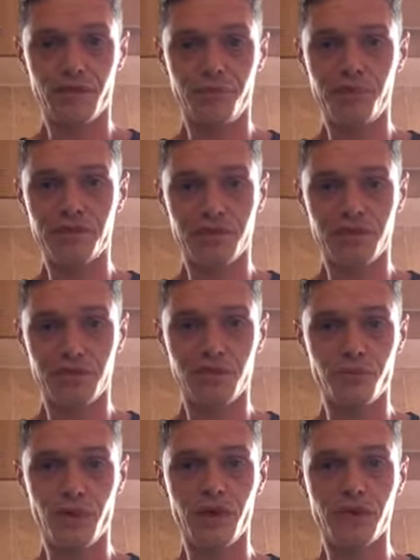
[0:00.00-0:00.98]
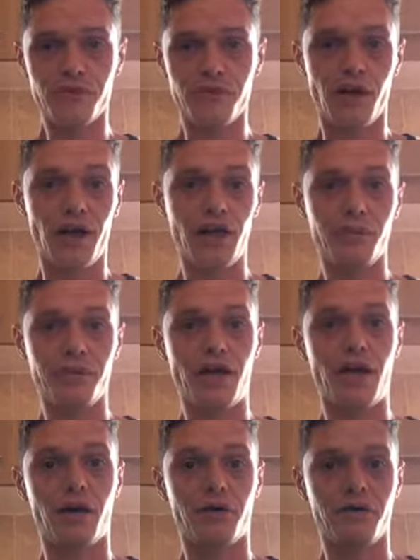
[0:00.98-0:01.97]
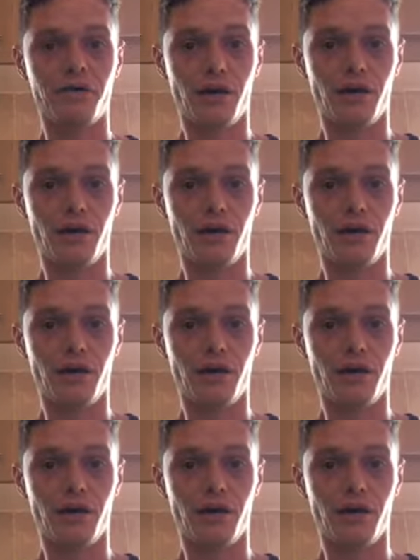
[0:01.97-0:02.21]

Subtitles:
business that he's working for, helping out